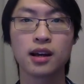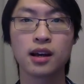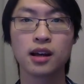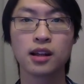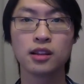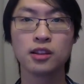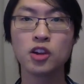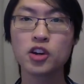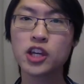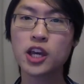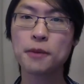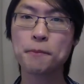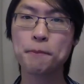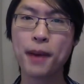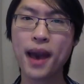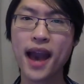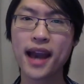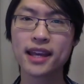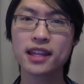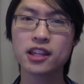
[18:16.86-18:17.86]
Looking
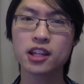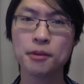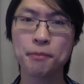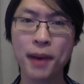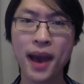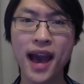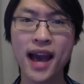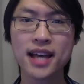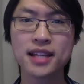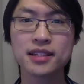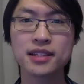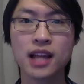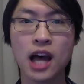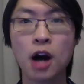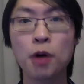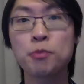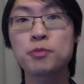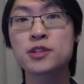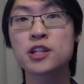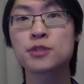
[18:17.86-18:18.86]
back into the past
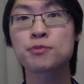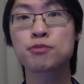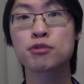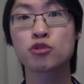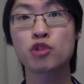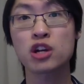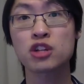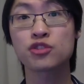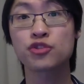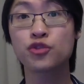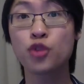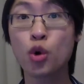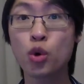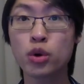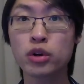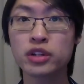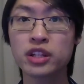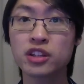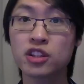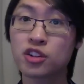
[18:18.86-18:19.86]
helps us progress
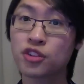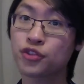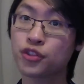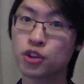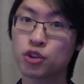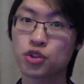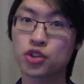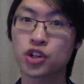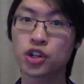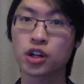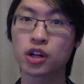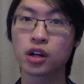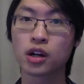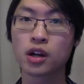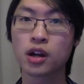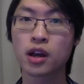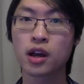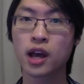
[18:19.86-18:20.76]
forward into the future,